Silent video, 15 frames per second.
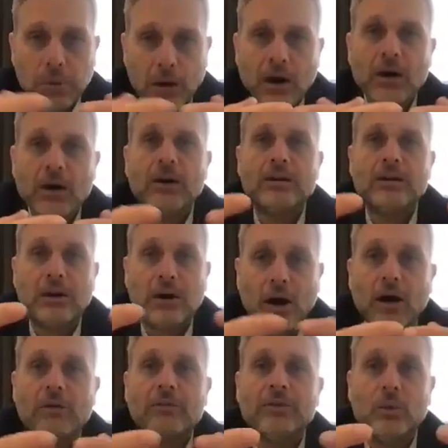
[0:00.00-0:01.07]
part
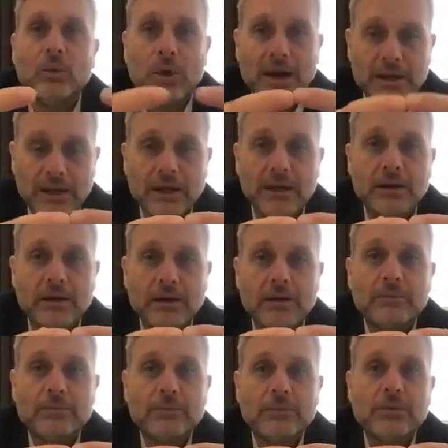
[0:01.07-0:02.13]
of the wedding,
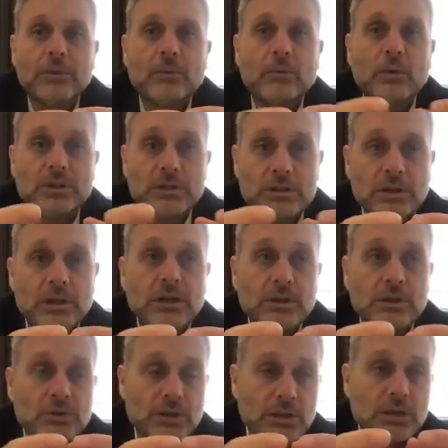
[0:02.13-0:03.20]
which is the
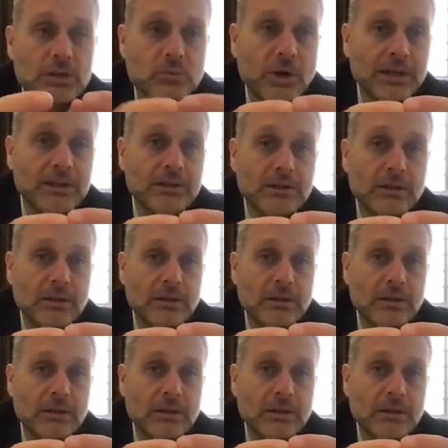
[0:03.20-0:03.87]
Kiddushin, is what?